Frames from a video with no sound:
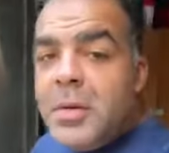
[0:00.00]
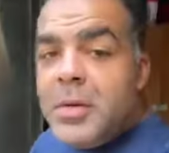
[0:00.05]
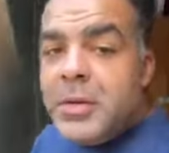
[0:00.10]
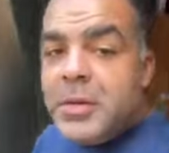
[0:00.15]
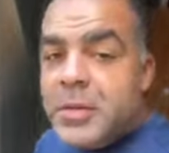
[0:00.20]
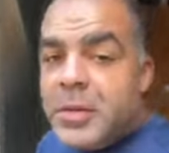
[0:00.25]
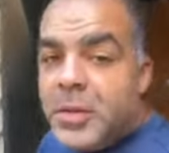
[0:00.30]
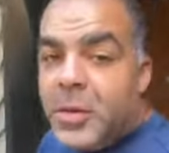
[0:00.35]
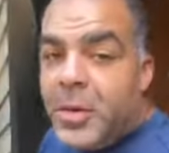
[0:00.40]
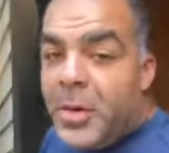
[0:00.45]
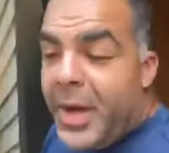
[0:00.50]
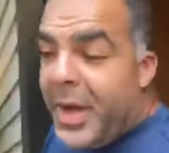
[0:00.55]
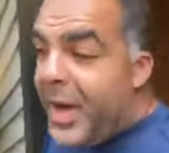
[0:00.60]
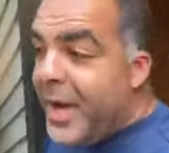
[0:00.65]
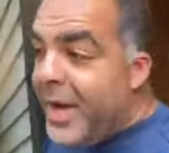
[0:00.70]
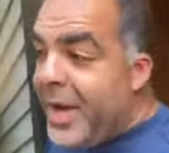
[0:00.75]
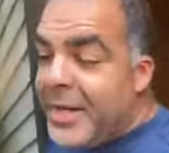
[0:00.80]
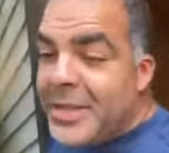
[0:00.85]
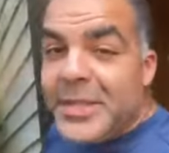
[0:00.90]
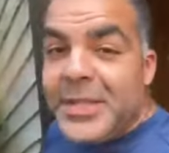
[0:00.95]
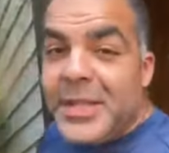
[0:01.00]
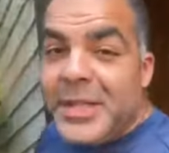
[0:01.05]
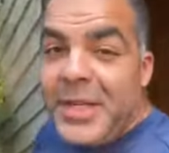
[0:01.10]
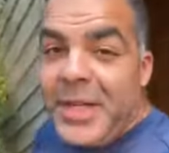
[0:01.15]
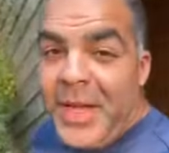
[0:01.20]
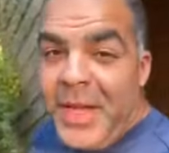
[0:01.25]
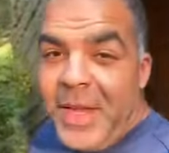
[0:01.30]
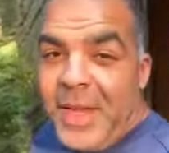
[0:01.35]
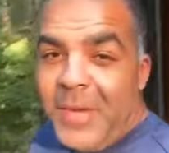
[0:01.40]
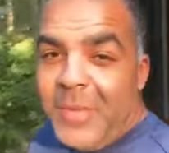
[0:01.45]
So I actually
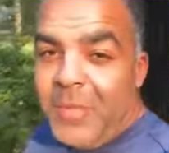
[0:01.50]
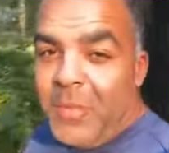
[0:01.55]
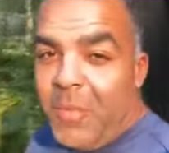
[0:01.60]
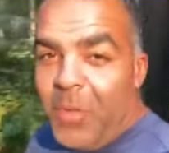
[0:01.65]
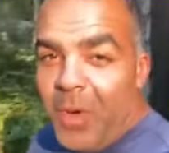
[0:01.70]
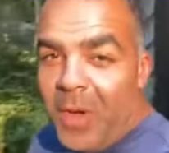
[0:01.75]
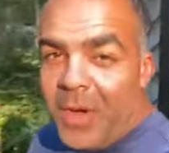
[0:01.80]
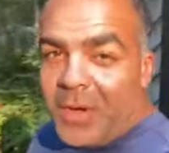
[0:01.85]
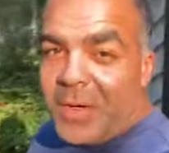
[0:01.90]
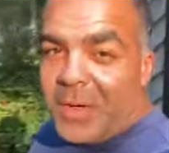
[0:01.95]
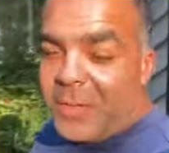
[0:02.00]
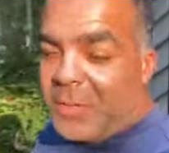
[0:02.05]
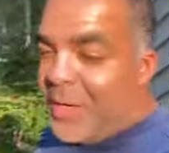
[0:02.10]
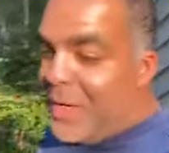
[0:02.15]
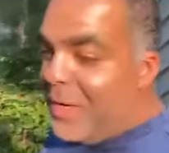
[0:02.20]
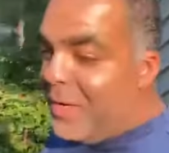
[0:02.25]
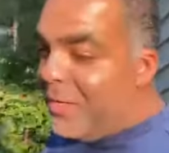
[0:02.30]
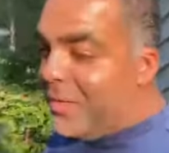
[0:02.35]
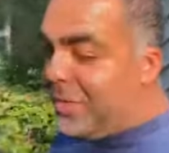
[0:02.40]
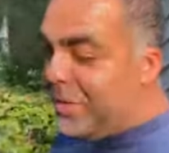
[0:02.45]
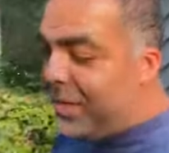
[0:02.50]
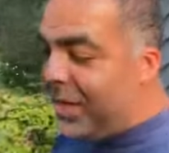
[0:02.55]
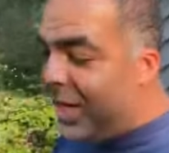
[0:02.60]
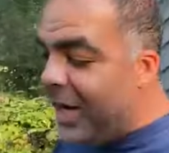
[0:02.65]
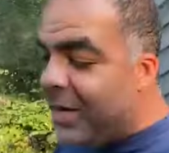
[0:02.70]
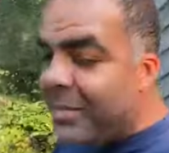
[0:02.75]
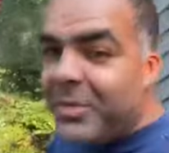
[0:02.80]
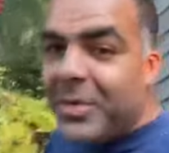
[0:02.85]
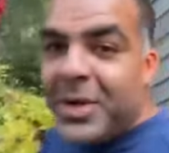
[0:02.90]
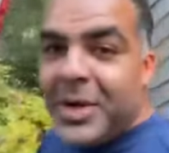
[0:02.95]
hate walk around
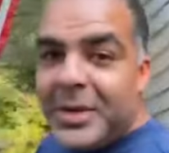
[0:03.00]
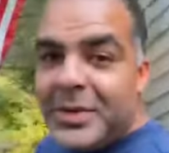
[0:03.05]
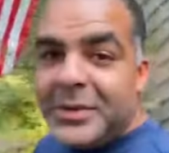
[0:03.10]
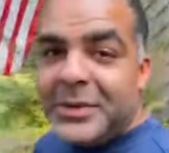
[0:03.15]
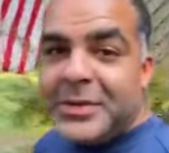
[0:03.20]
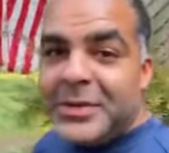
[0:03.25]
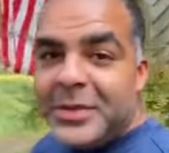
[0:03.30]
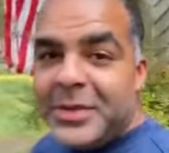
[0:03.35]
camera